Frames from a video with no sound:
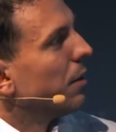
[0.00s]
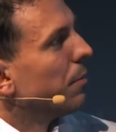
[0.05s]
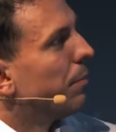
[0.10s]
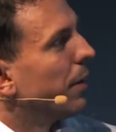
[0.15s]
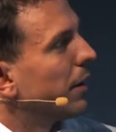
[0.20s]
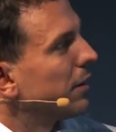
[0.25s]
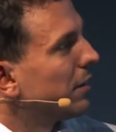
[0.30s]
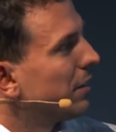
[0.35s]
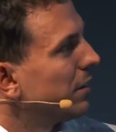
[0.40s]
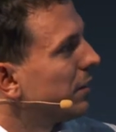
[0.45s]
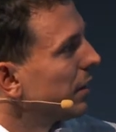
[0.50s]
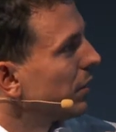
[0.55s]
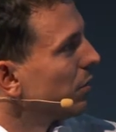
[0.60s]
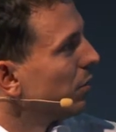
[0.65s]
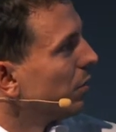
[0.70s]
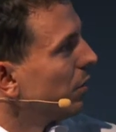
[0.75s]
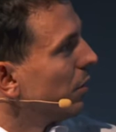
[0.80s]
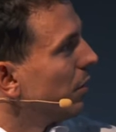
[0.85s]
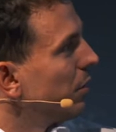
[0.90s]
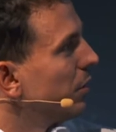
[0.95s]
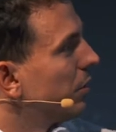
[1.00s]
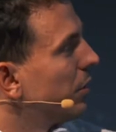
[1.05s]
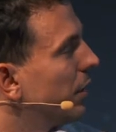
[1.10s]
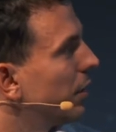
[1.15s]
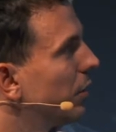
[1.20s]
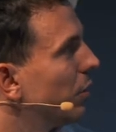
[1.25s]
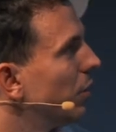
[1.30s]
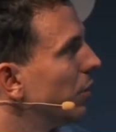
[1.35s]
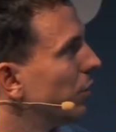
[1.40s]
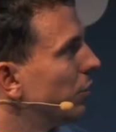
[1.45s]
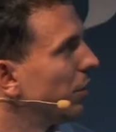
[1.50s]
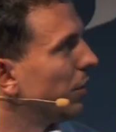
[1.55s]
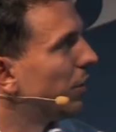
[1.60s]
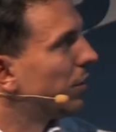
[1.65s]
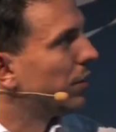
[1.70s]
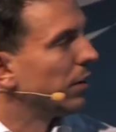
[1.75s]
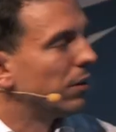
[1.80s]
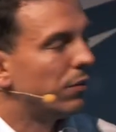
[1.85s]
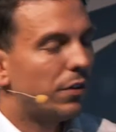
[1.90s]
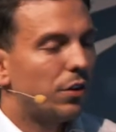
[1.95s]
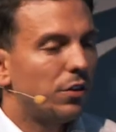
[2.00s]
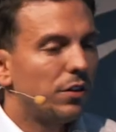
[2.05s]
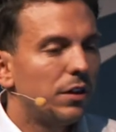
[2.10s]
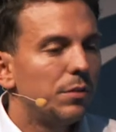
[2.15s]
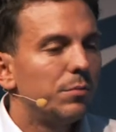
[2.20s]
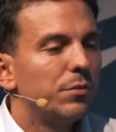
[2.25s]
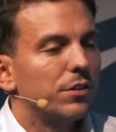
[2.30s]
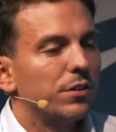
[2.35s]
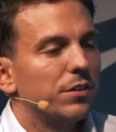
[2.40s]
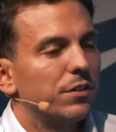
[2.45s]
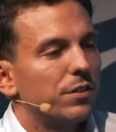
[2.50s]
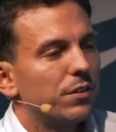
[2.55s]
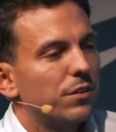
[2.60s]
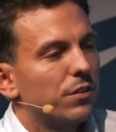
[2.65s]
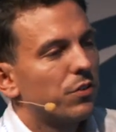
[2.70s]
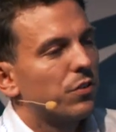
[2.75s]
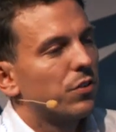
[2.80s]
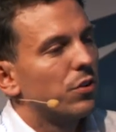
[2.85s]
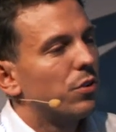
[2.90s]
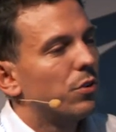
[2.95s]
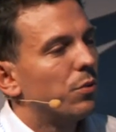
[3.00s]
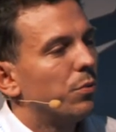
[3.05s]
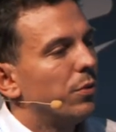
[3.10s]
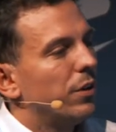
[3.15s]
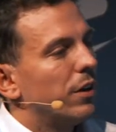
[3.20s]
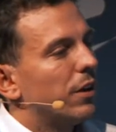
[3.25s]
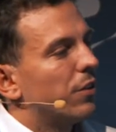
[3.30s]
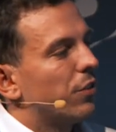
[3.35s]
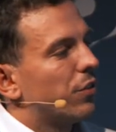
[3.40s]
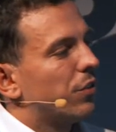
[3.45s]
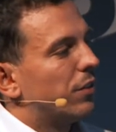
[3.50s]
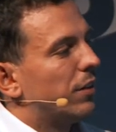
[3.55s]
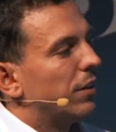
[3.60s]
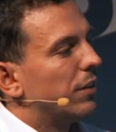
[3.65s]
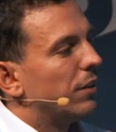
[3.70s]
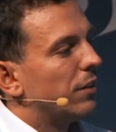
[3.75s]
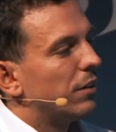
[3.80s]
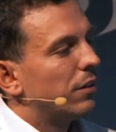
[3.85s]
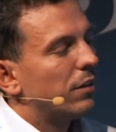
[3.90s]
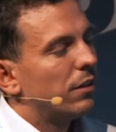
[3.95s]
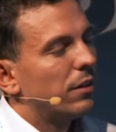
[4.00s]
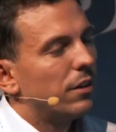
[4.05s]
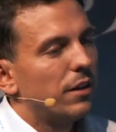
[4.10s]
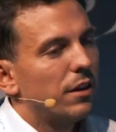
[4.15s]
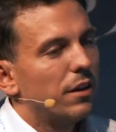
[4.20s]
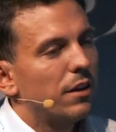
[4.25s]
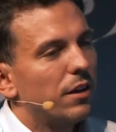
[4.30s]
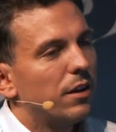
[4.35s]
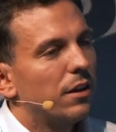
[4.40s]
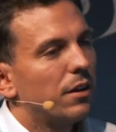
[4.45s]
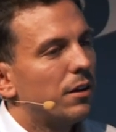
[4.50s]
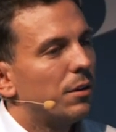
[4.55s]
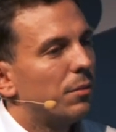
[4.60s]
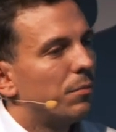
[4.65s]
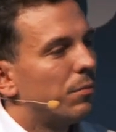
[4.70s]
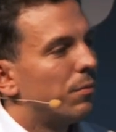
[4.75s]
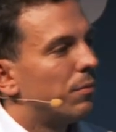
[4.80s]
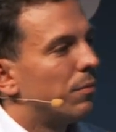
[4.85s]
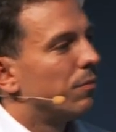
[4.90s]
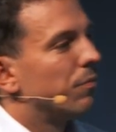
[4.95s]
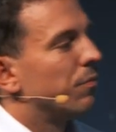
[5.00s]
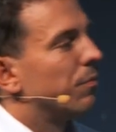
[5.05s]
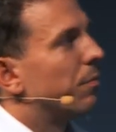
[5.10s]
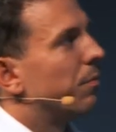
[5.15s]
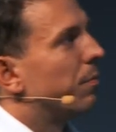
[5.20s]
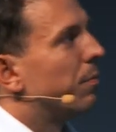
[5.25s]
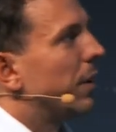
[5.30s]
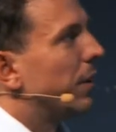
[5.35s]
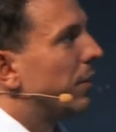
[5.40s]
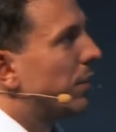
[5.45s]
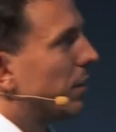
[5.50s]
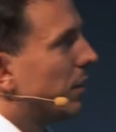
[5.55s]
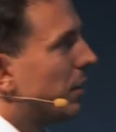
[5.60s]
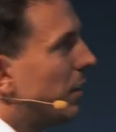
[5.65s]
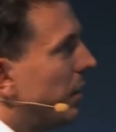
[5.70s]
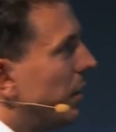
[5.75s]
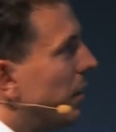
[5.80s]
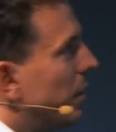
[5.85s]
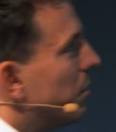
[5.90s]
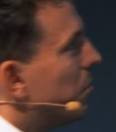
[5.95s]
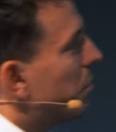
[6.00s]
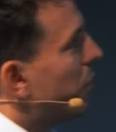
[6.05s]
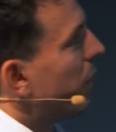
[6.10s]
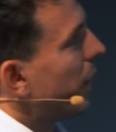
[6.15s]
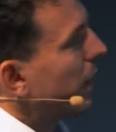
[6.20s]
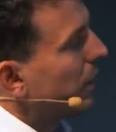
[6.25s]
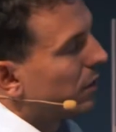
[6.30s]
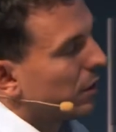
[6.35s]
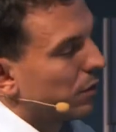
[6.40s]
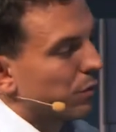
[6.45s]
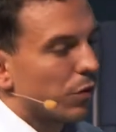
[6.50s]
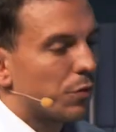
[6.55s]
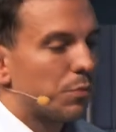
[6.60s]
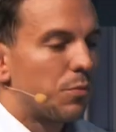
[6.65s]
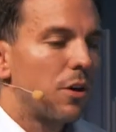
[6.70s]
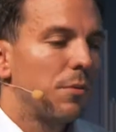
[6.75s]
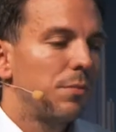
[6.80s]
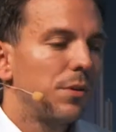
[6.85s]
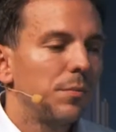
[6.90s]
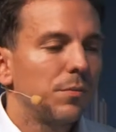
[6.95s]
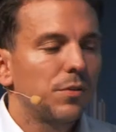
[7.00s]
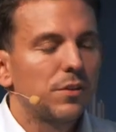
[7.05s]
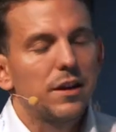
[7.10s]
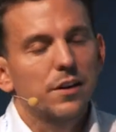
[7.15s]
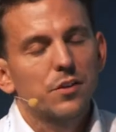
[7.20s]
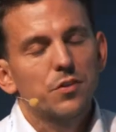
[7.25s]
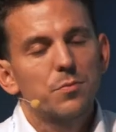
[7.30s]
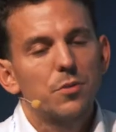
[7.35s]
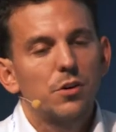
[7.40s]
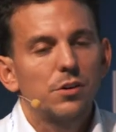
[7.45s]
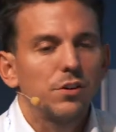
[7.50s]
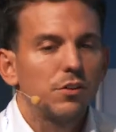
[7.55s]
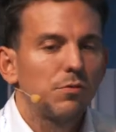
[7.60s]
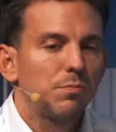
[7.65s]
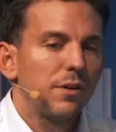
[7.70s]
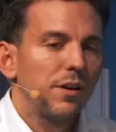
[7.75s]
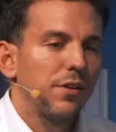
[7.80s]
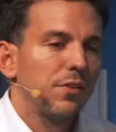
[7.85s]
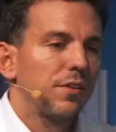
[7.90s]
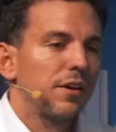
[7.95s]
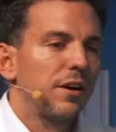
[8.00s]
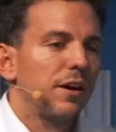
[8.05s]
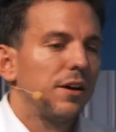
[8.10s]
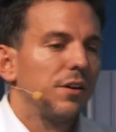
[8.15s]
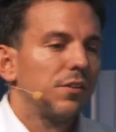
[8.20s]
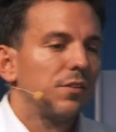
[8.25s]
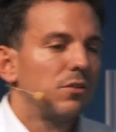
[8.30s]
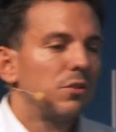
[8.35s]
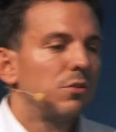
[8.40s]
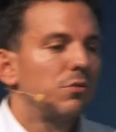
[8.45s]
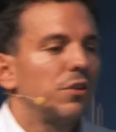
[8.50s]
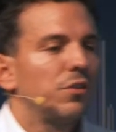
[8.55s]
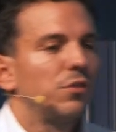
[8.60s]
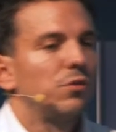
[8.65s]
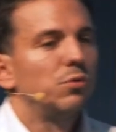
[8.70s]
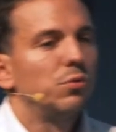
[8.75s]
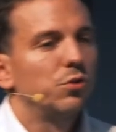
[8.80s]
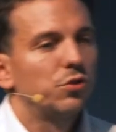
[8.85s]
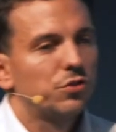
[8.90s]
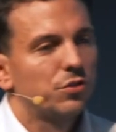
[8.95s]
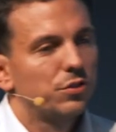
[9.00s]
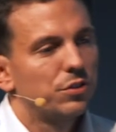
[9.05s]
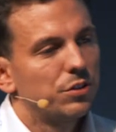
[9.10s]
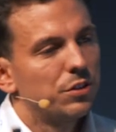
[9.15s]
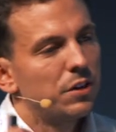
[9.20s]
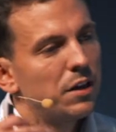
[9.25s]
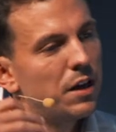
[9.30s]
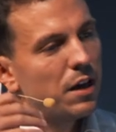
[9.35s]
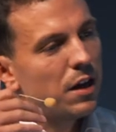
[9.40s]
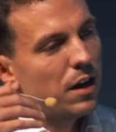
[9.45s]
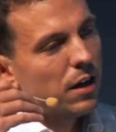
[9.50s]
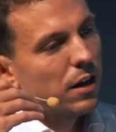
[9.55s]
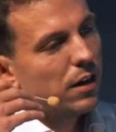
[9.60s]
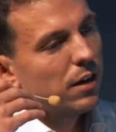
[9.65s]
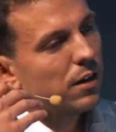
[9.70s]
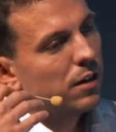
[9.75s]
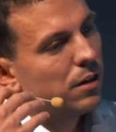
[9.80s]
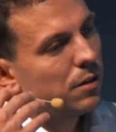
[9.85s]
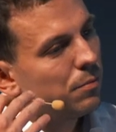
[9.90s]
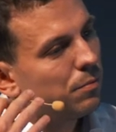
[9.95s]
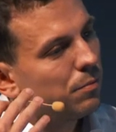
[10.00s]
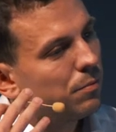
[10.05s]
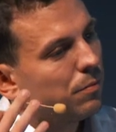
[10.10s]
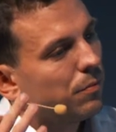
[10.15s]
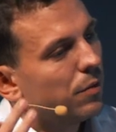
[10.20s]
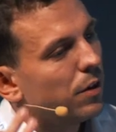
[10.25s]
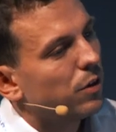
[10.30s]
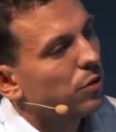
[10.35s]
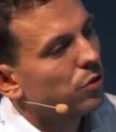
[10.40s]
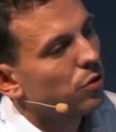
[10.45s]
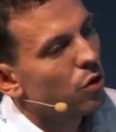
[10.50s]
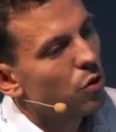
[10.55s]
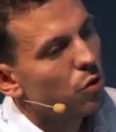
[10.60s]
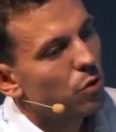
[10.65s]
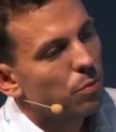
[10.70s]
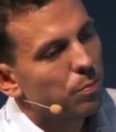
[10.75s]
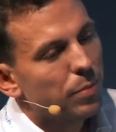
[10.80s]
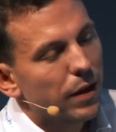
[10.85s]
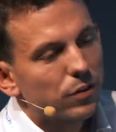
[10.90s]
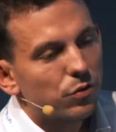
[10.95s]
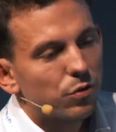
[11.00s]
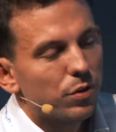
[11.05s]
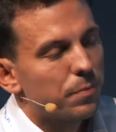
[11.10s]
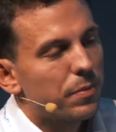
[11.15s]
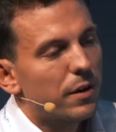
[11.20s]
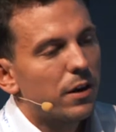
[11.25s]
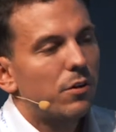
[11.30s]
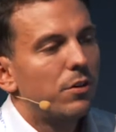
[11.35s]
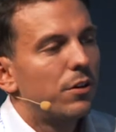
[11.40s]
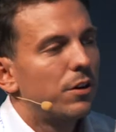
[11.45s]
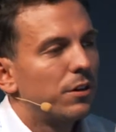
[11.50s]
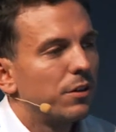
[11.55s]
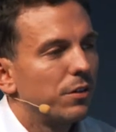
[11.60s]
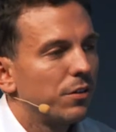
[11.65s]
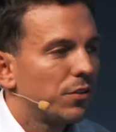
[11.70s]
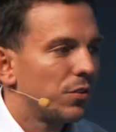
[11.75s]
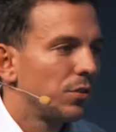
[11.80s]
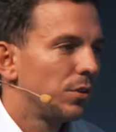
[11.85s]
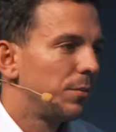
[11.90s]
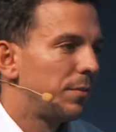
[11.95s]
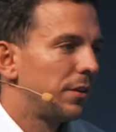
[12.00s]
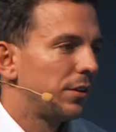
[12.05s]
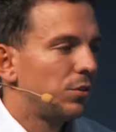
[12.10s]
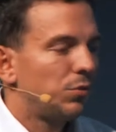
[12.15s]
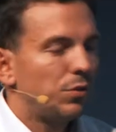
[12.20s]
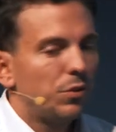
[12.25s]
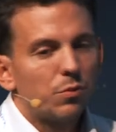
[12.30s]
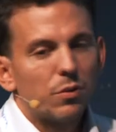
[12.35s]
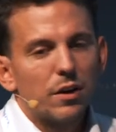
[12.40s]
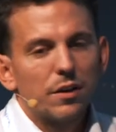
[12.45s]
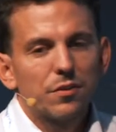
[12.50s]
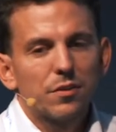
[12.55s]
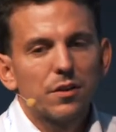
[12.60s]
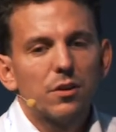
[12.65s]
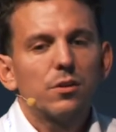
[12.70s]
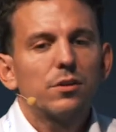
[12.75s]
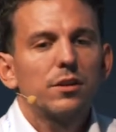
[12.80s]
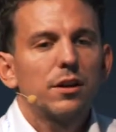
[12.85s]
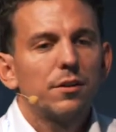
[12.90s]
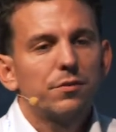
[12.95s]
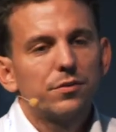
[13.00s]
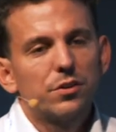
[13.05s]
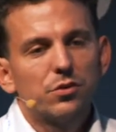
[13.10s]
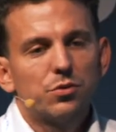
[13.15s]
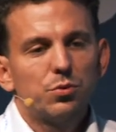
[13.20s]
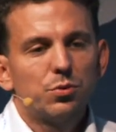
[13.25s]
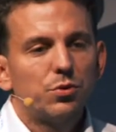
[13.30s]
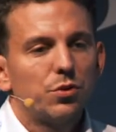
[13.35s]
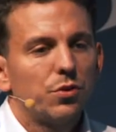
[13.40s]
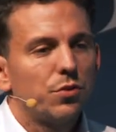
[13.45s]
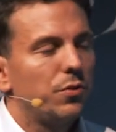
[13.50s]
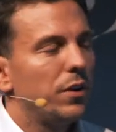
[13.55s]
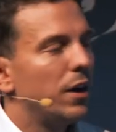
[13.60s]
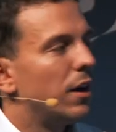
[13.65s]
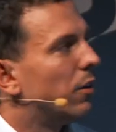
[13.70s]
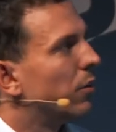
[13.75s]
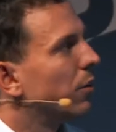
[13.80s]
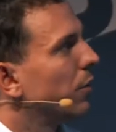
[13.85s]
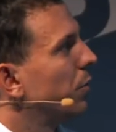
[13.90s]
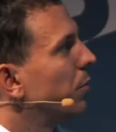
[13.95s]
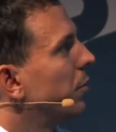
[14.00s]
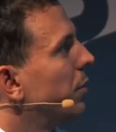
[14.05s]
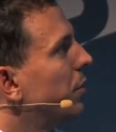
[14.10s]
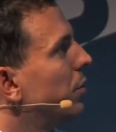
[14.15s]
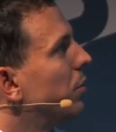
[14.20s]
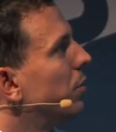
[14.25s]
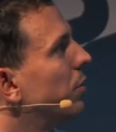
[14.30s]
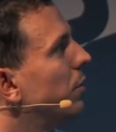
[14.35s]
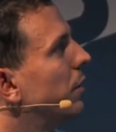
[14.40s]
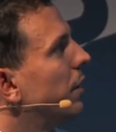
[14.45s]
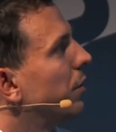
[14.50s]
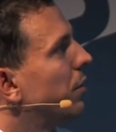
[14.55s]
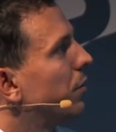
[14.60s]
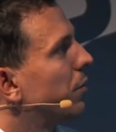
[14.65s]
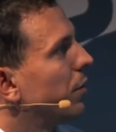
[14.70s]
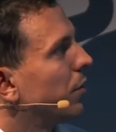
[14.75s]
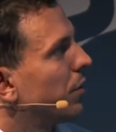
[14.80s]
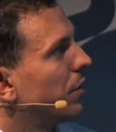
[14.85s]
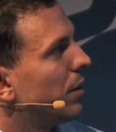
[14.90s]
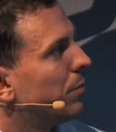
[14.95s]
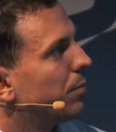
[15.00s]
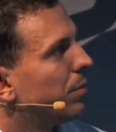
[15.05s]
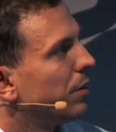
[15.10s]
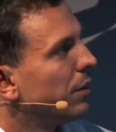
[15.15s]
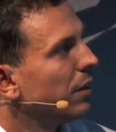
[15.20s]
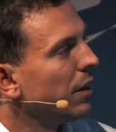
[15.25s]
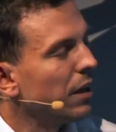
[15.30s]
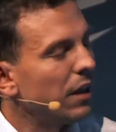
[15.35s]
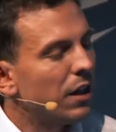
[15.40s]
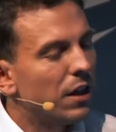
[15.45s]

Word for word: But the technology is still very limited, so we are still basically fighting with problems like small display size, low resolution, low battery power, so the battery runs out after 2 to 3 hours with the HoloLens, for example.